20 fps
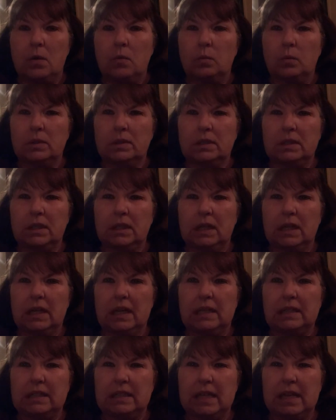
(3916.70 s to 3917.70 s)
was looking
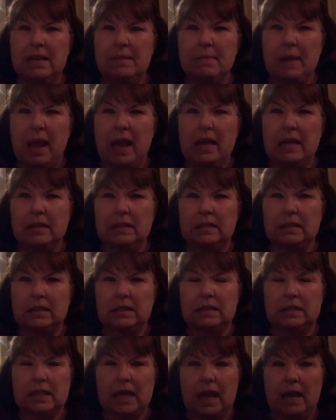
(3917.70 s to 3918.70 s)
at T-Man to
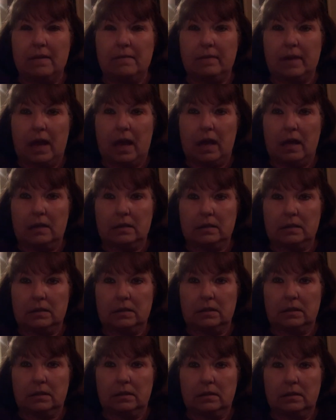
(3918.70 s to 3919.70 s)
save us.